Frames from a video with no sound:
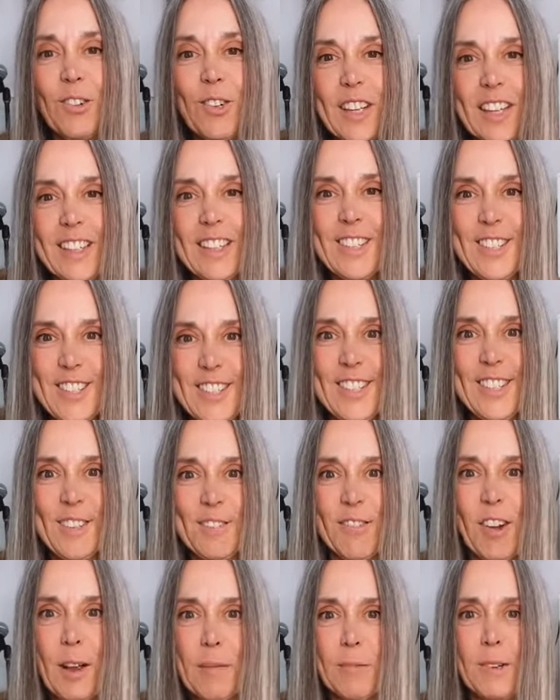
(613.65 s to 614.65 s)
All energies are
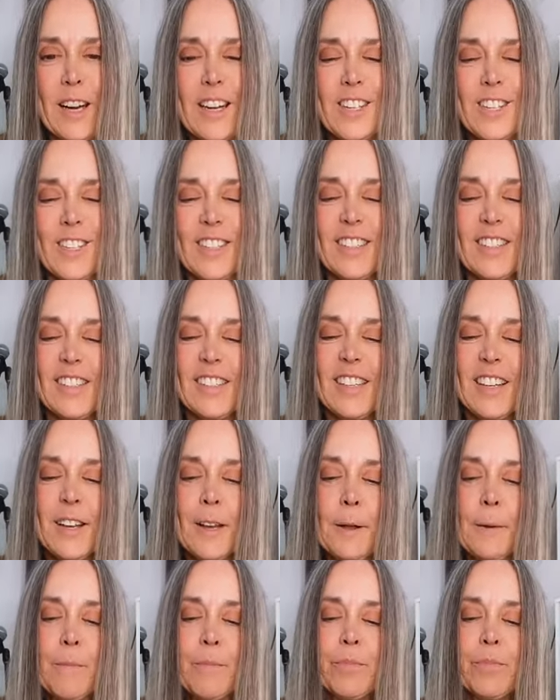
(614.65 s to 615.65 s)
vibrations.
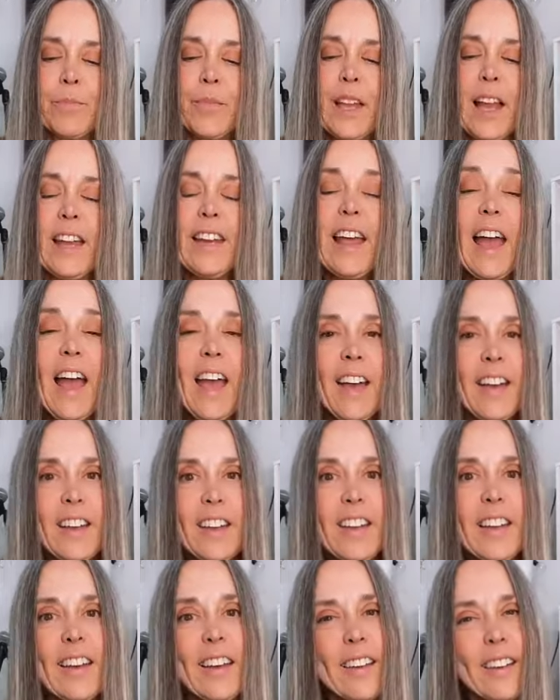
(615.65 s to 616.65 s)
And
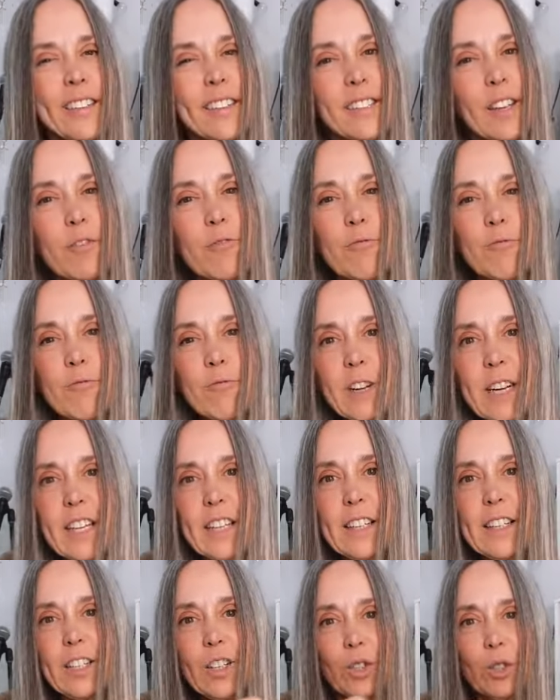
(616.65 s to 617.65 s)
anger is a
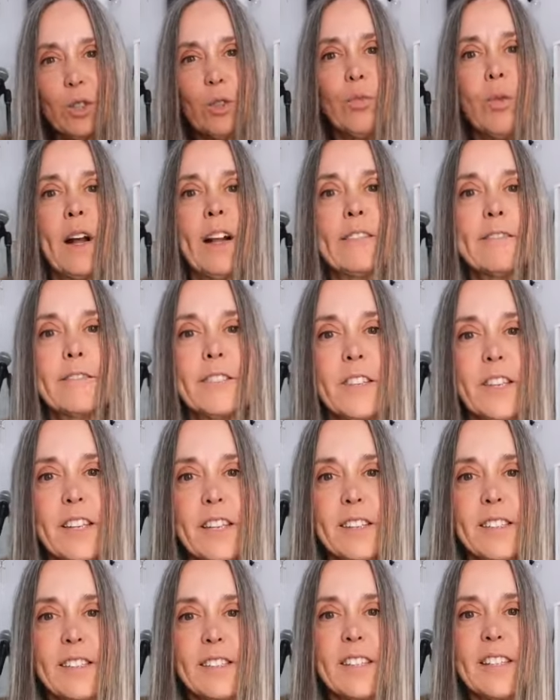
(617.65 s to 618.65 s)
really good one for
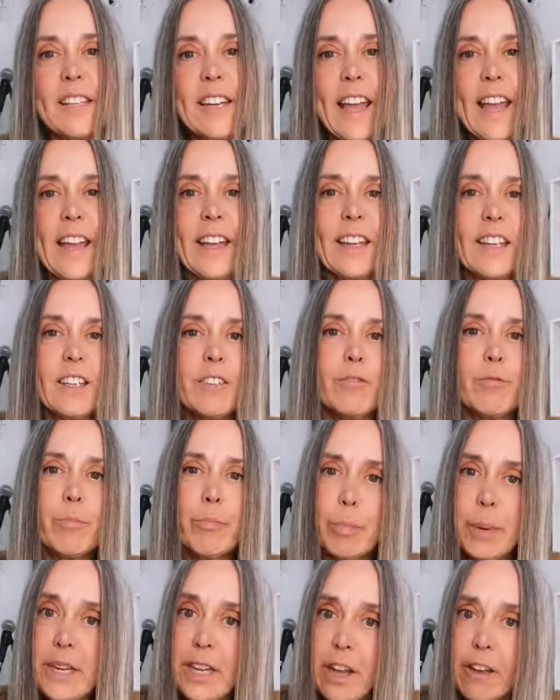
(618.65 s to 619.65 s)
these negative,
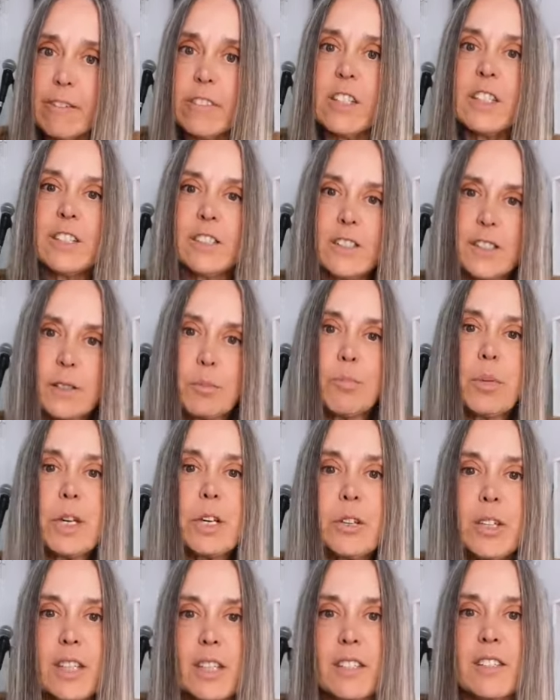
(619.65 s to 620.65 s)
benevolent
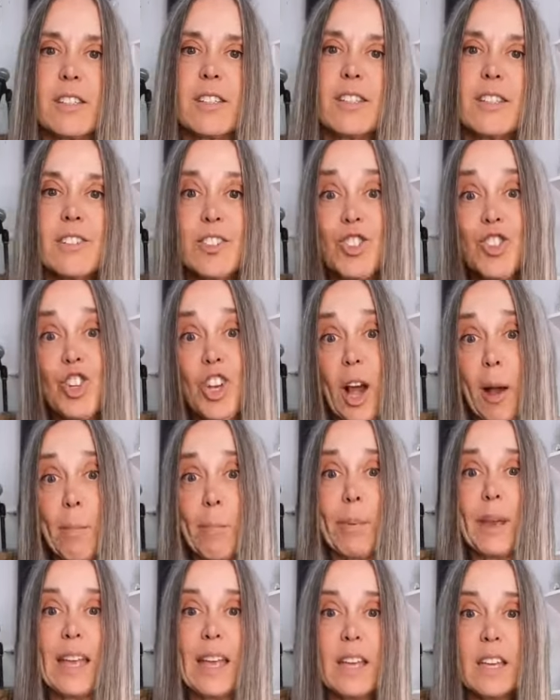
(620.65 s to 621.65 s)
spirits to
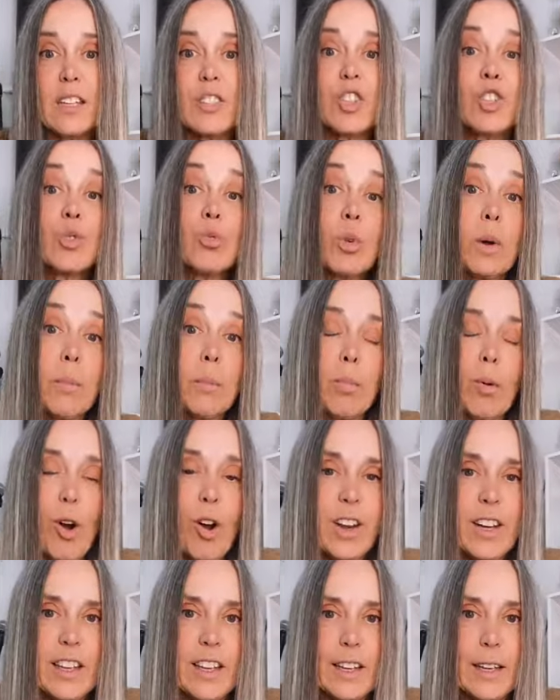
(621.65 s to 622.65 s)
jump into a
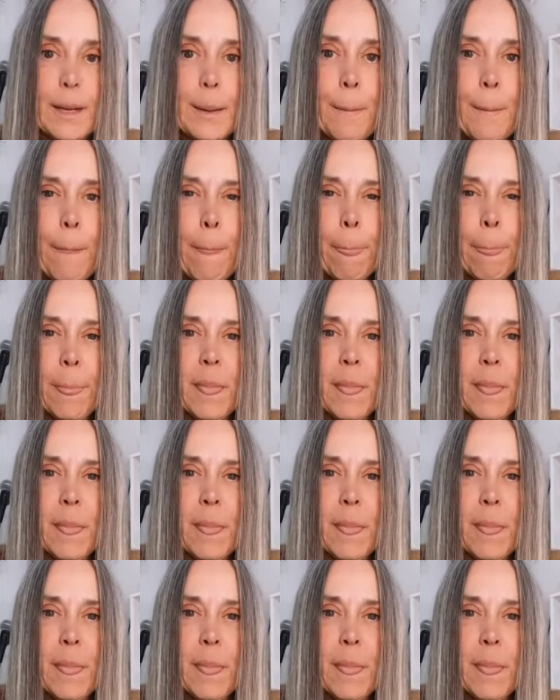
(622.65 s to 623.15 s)
body